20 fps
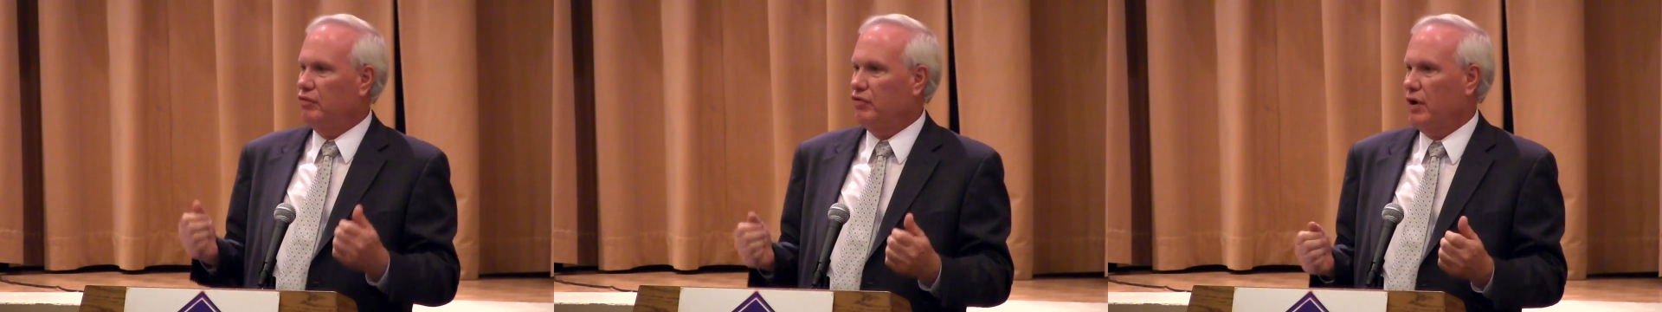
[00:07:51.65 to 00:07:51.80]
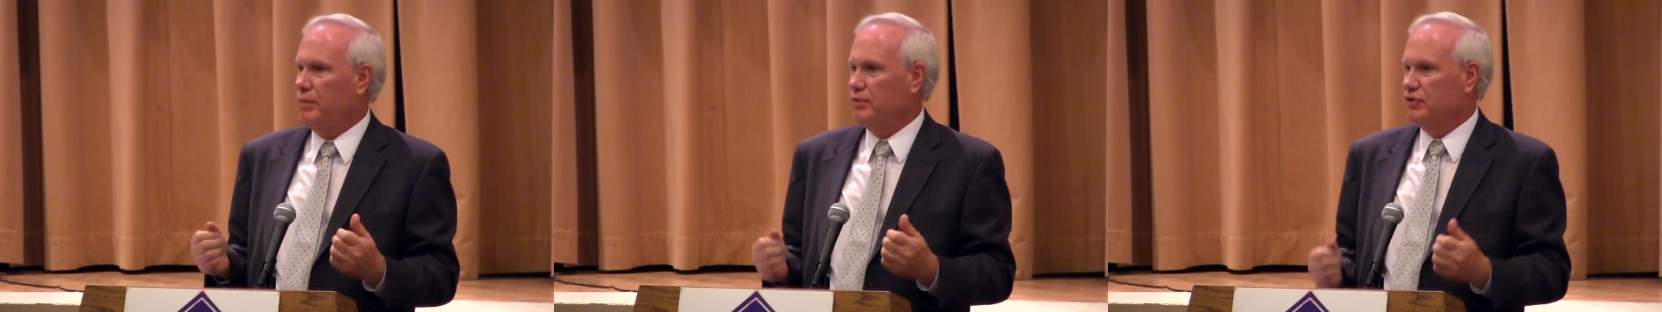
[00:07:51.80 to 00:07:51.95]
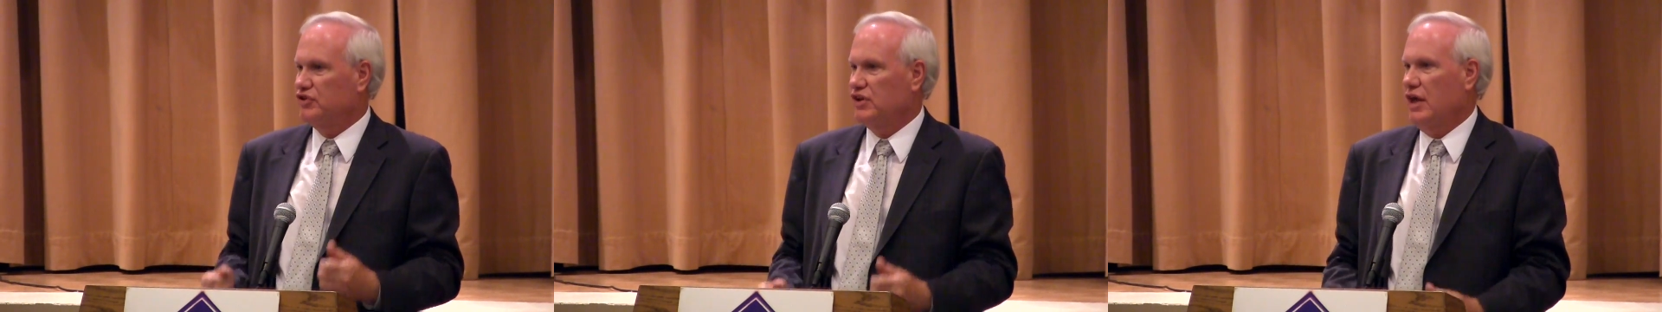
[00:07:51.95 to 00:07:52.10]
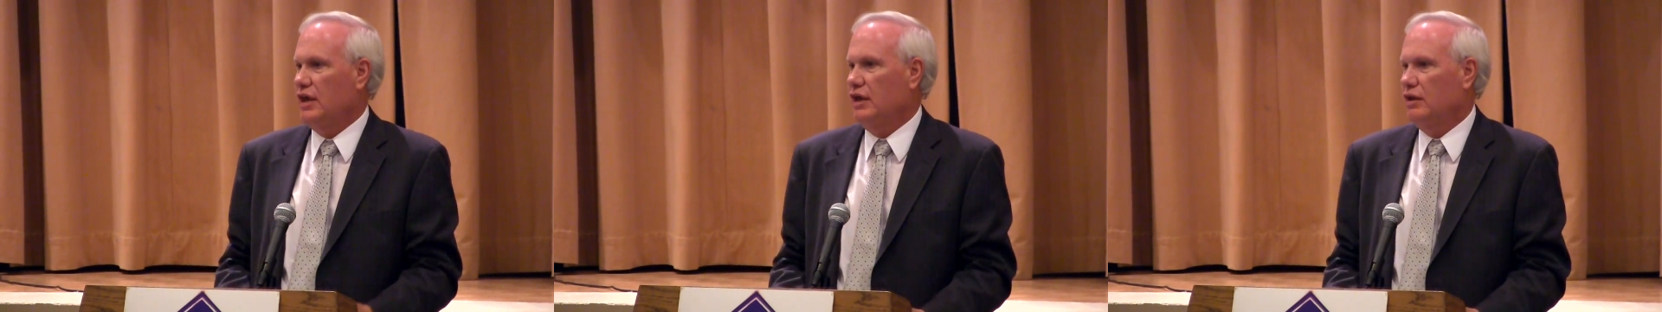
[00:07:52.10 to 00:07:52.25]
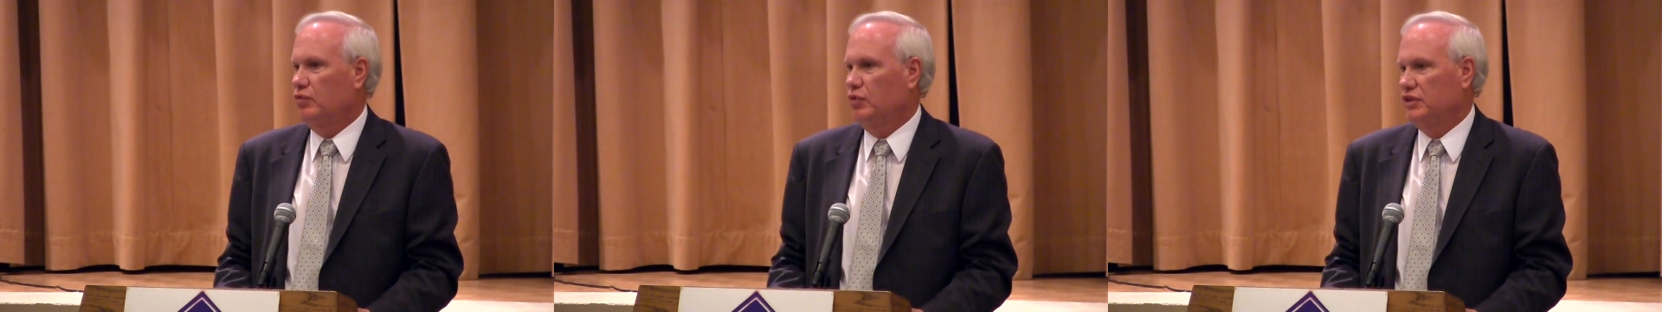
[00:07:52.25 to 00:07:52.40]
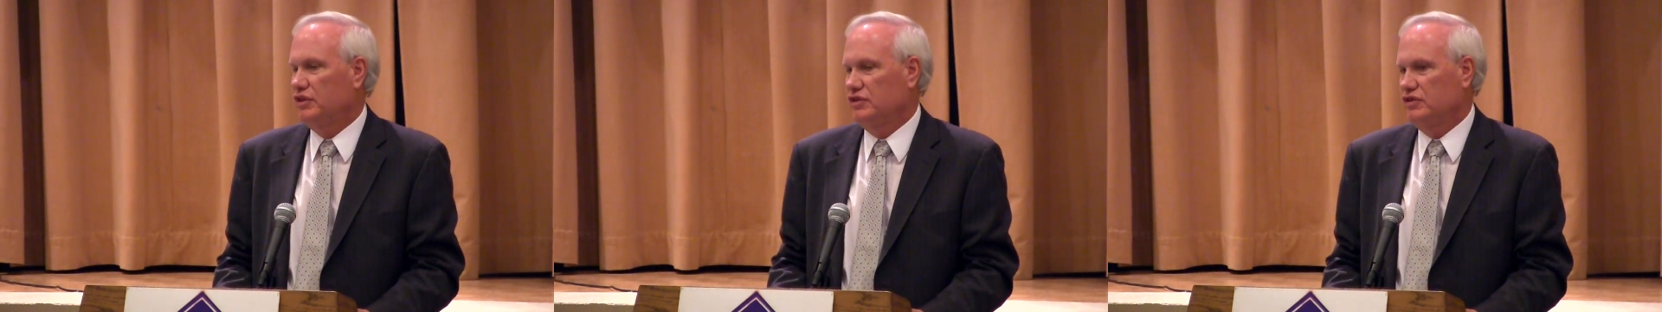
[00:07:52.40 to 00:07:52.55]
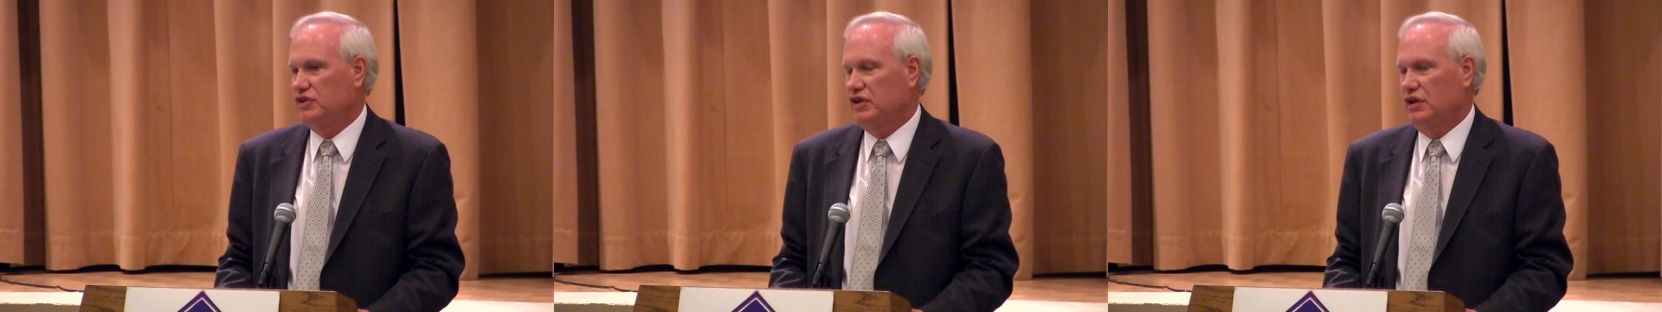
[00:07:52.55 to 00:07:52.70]
represented
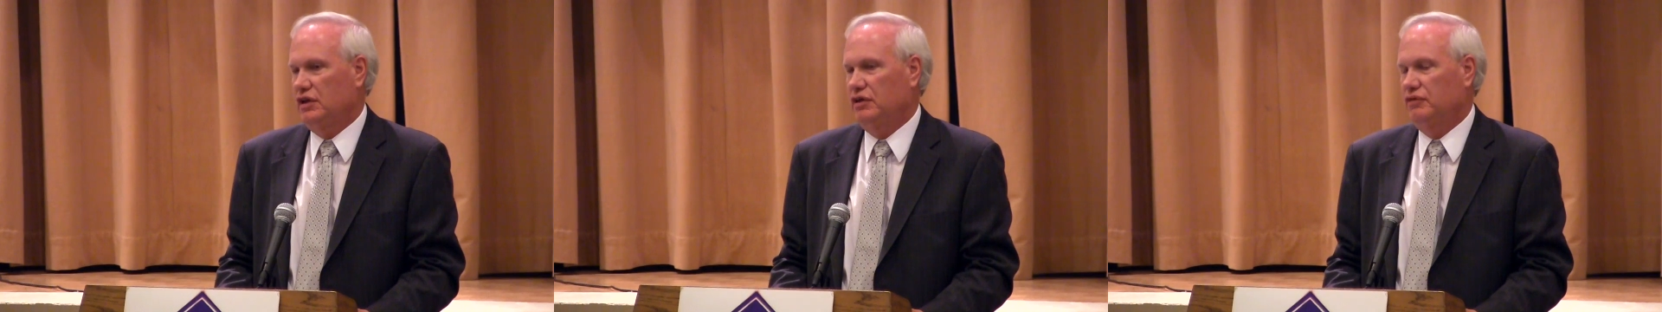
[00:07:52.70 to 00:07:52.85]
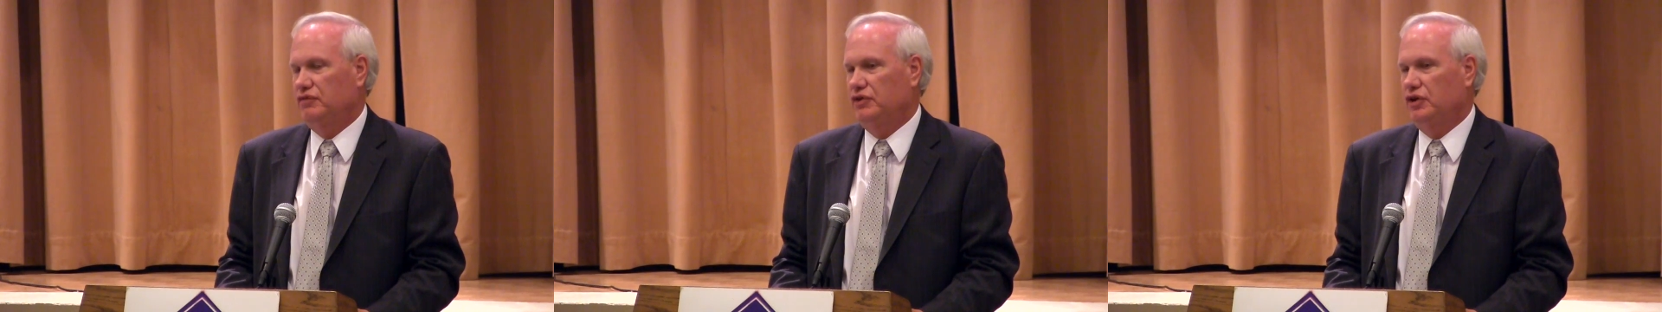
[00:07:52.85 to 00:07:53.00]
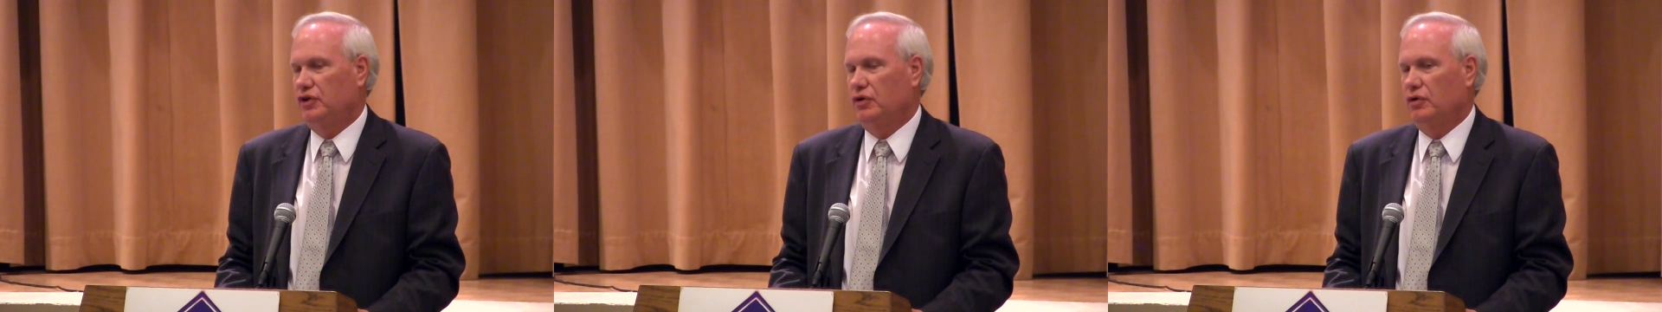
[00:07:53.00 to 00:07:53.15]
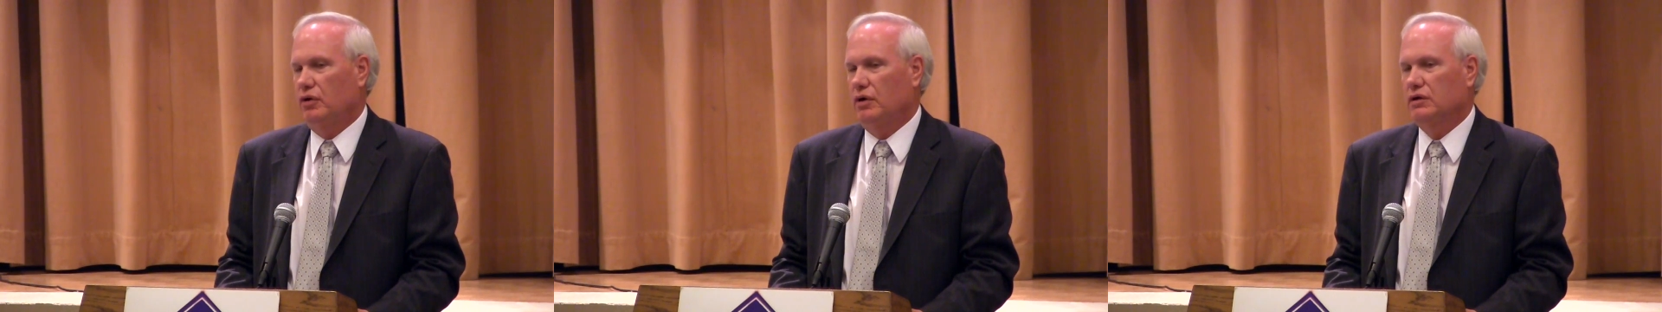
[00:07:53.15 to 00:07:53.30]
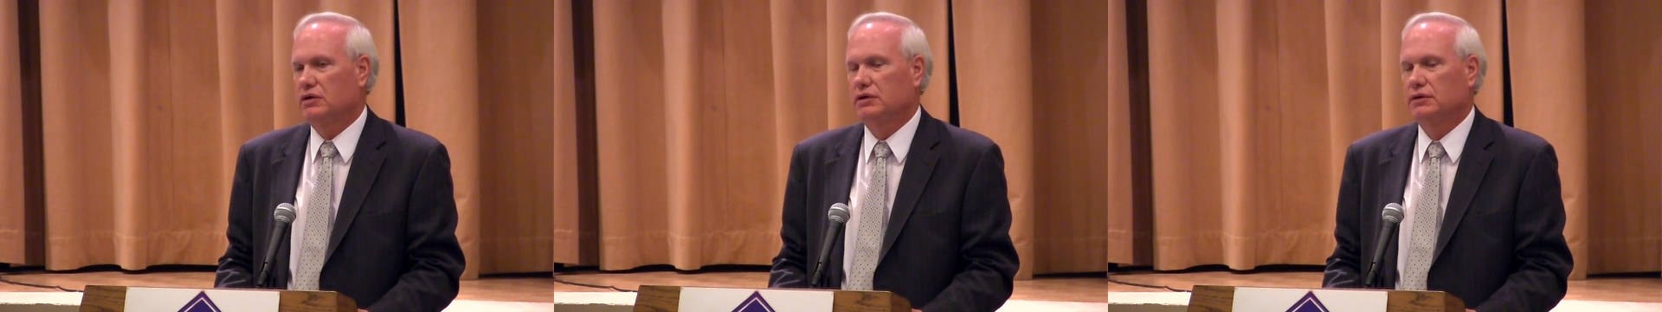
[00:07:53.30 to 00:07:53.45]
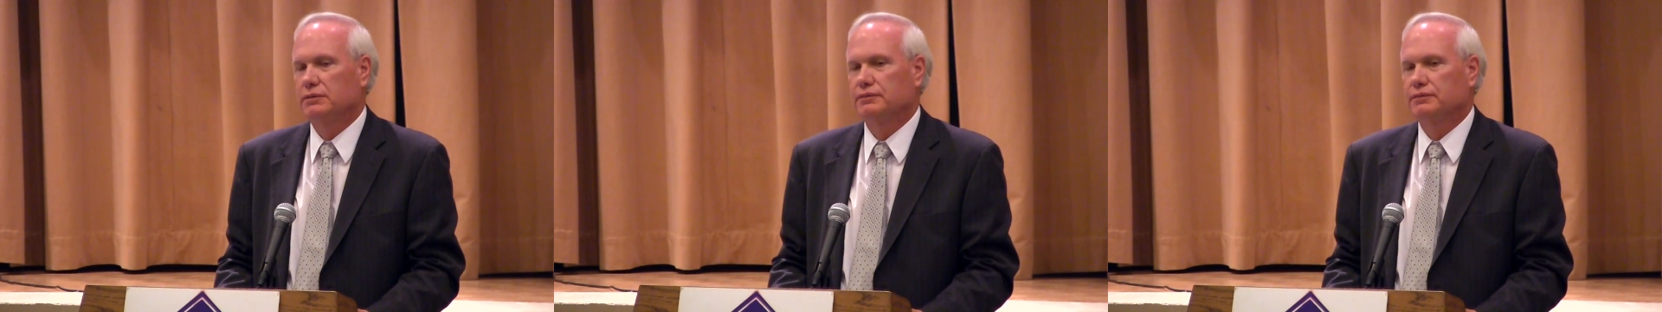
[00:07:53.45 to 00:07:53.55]
with the City of New York.